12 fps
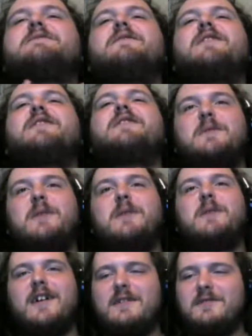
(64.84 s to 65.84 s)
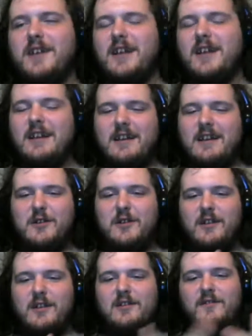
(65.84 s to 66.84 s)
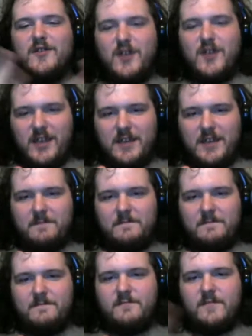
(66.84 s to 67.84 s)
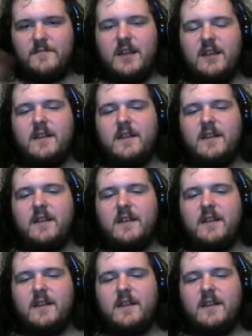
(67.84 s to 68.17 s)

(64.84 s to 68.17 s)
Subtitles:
of Cult of Chucky, the